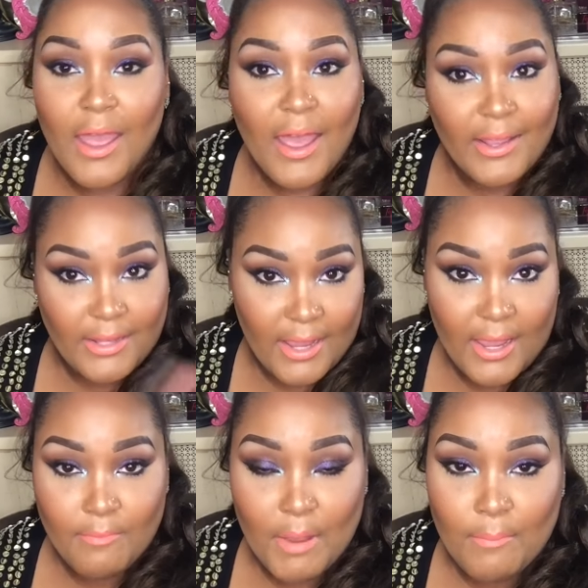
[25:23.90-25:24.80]
I
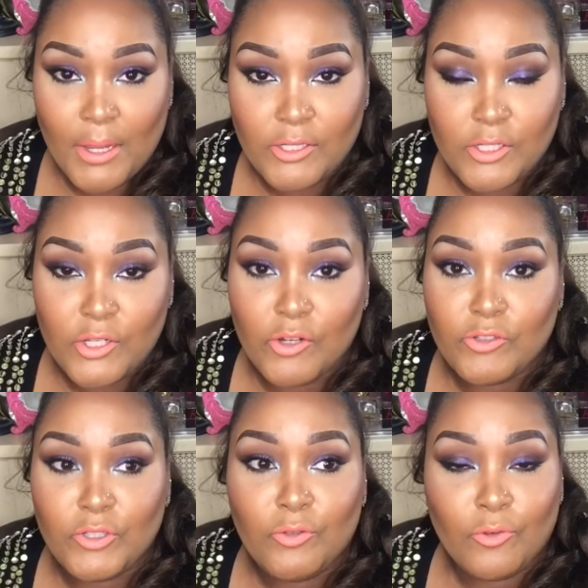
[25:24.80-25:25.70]
had my major
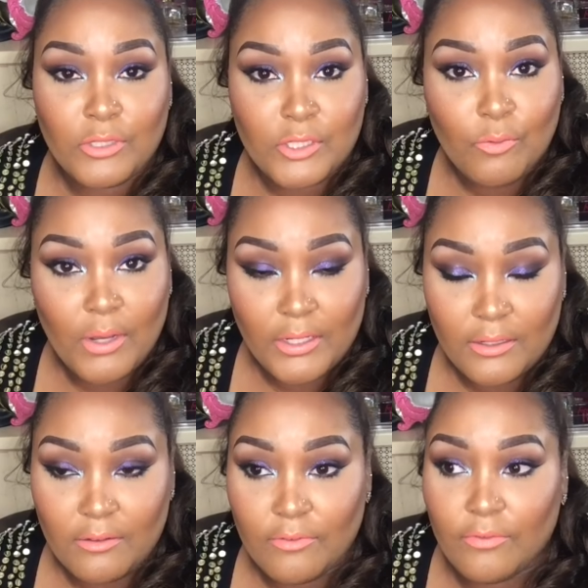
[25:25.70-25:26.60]
surgery on the
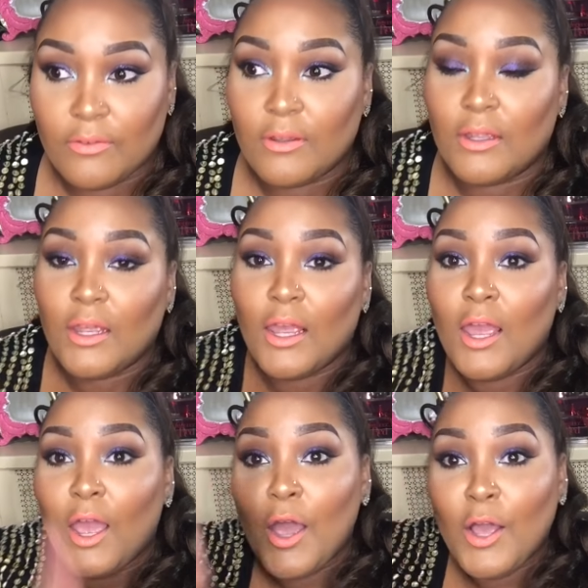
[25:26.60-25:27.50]
20th.
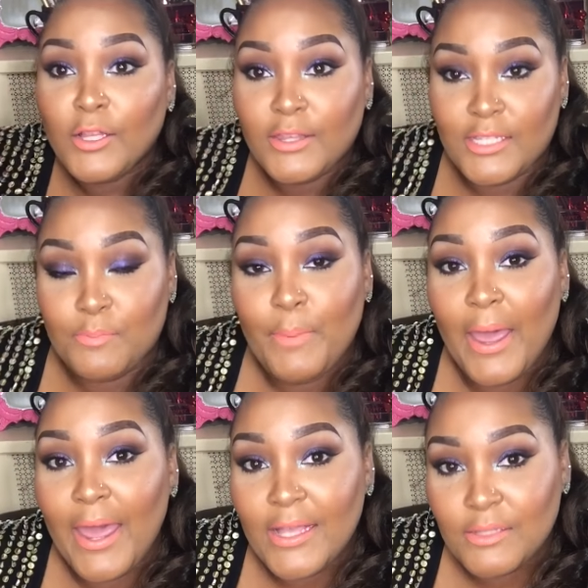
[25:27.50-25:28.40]
This
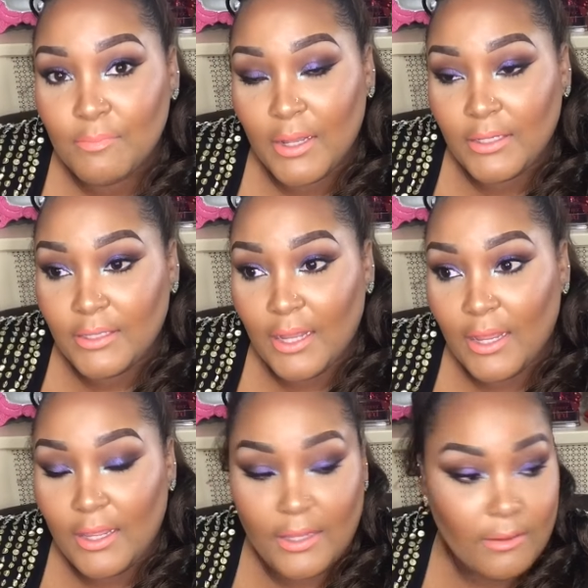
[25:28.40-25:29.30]
past
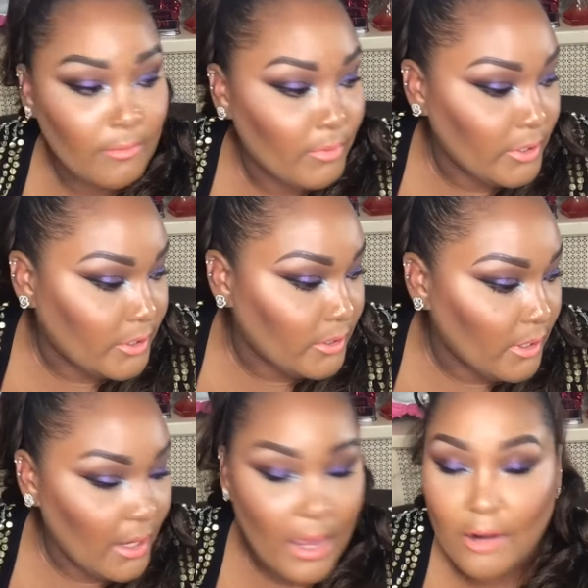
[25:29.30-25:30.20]
Monday, which
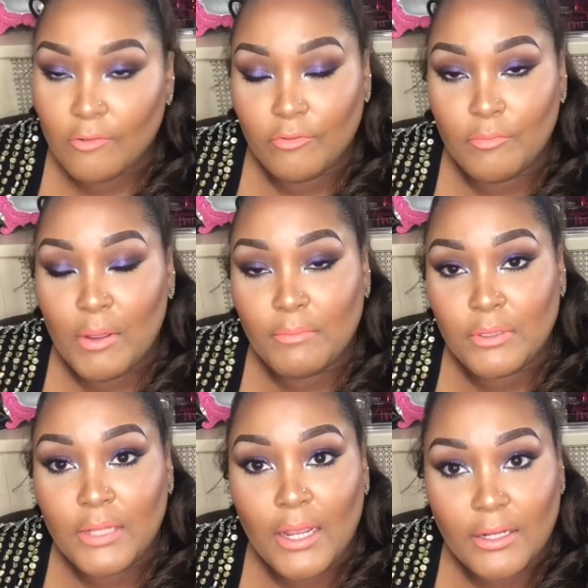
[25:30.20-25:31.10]
I don't remember
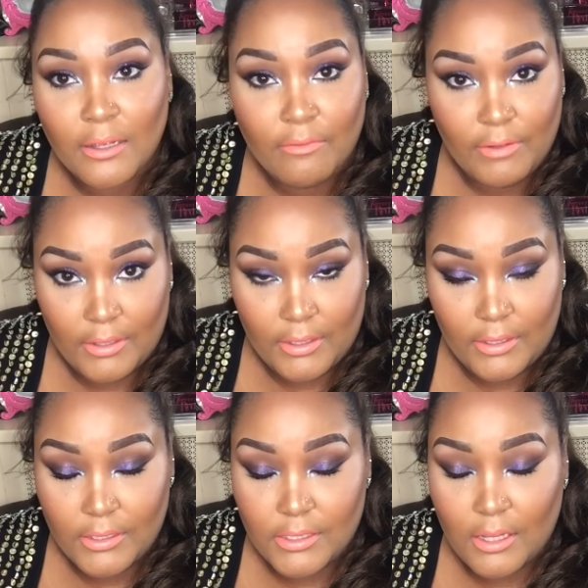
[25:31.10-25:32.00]
the date of it
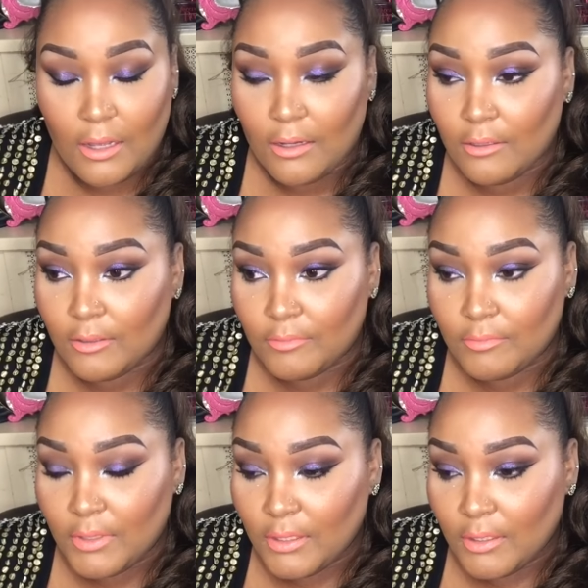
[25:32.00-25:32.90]
is,
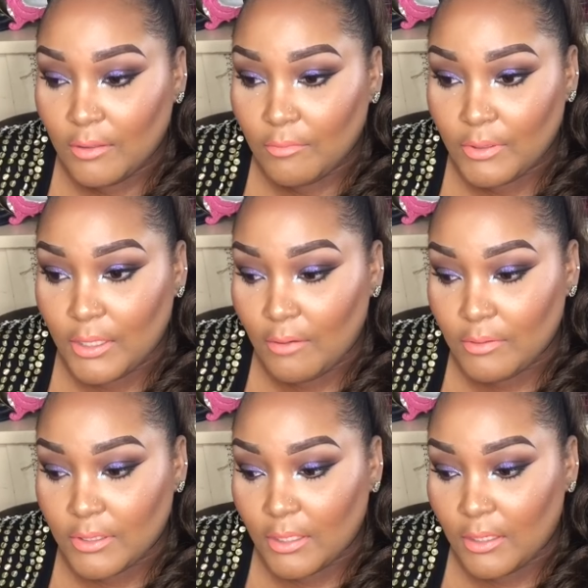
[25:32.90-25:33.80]
what day
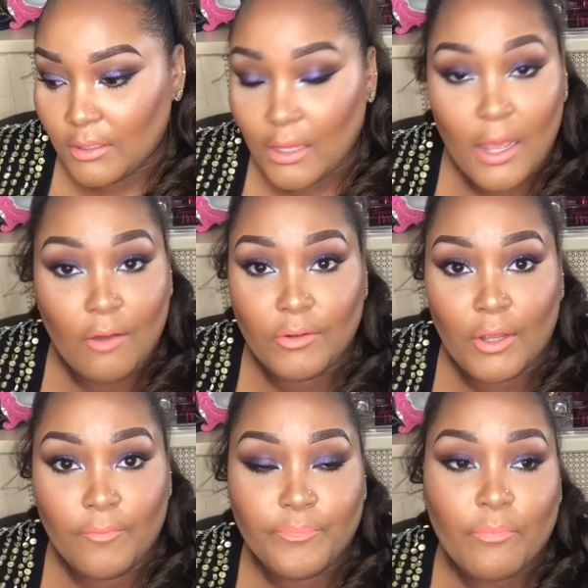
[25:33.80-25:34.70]
was that? I don't know.